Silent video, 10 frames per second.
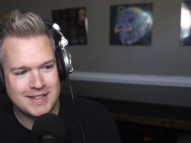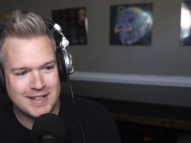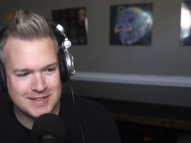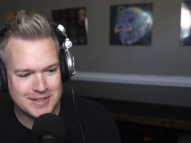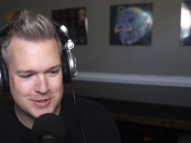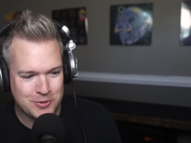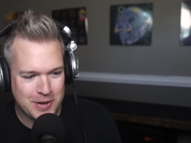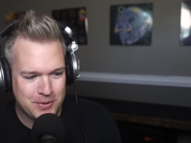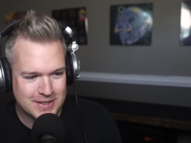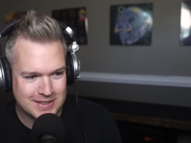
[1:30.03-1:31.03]
It's it's a great
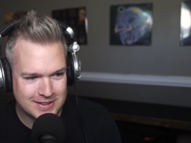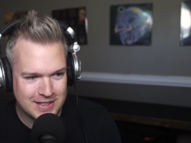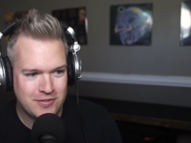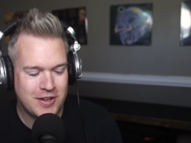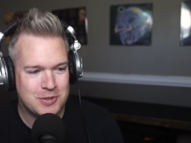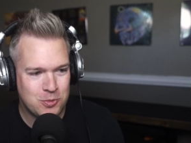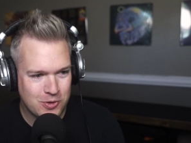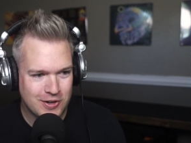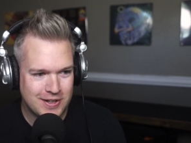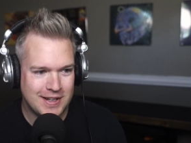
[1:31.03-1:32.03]
place to live and to
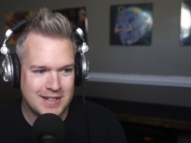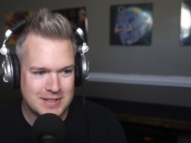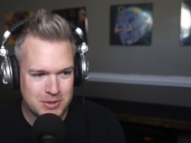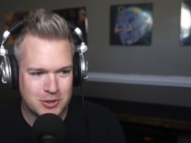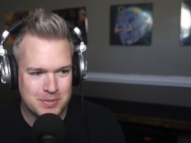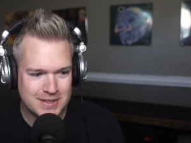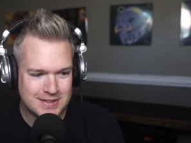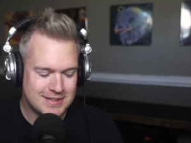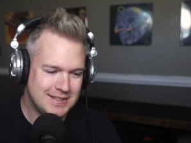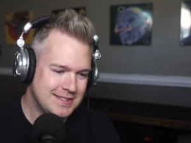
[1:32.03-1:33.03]
work and to build a business.